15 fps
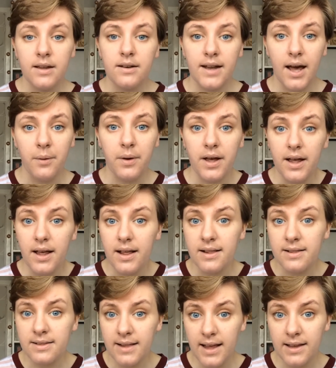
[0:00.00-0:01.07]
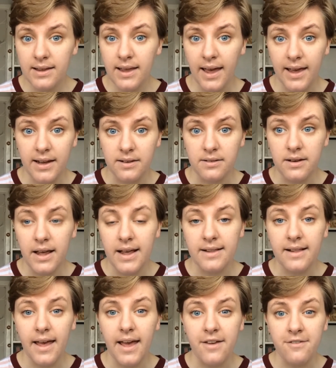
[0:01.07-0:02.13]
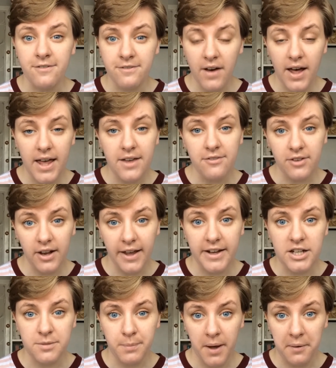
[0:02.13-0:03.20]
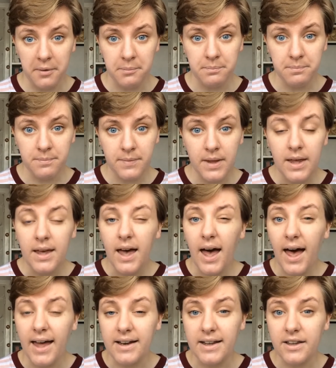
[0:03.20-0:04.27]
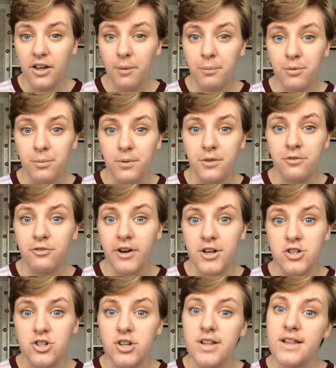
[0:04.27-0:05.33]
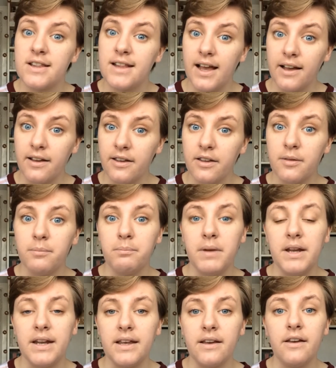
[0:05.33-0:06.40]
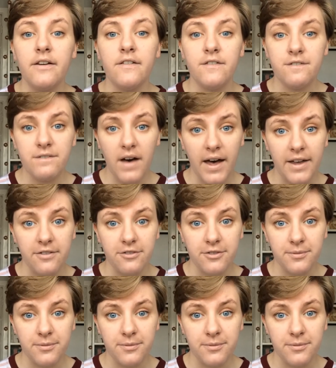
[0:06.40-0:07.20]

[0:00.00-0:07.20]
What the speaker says: Now a cinquain is a 5-lined poem, and it comes from the French cinq, meaning 5.